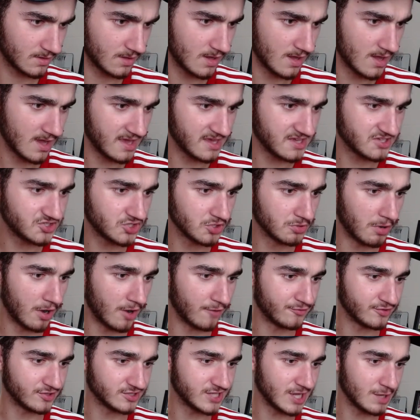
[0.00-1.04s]
He's too old
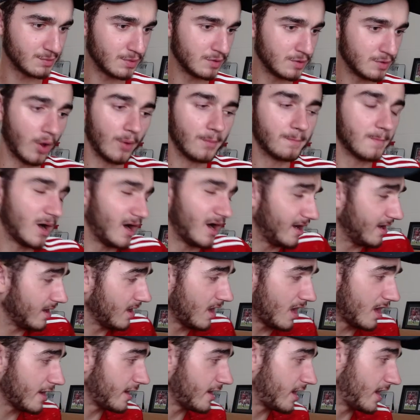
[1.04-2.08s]
for the team we want. I
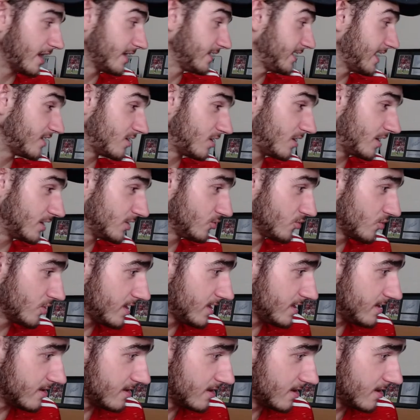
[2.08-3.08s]
agree.